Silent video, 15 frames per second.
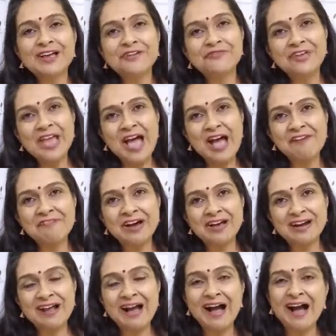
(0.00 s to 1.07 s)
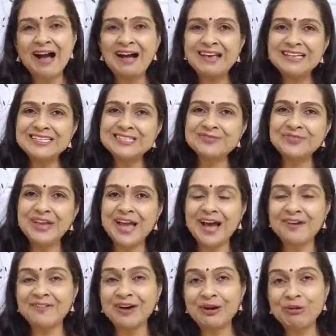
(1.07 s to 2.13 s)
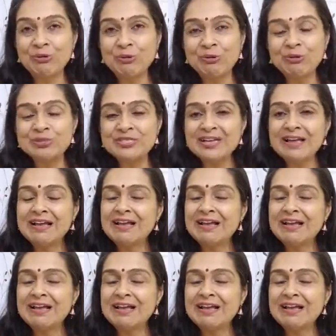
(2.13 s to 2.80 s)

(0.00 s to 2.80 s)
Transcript: we have our highs, we have our lows,